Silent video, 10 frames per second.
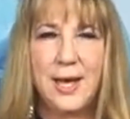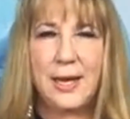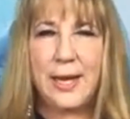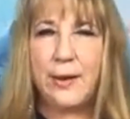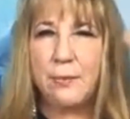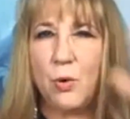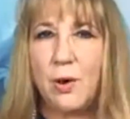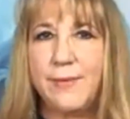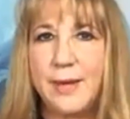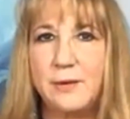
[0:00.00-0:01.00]
Allowing
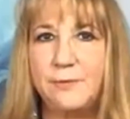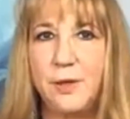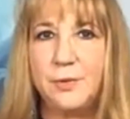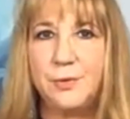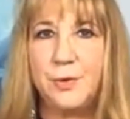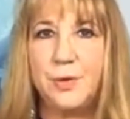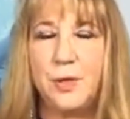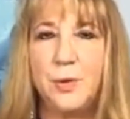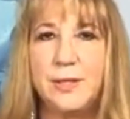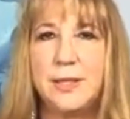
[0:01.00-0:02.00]
more of that to flow through
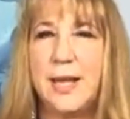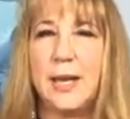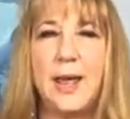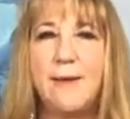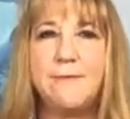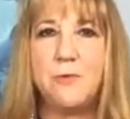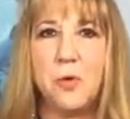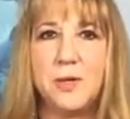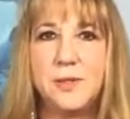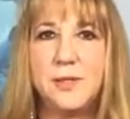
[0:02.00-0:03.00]
you. It's that life
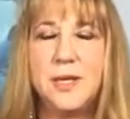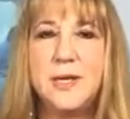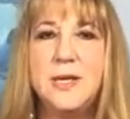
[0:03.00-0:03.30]
force.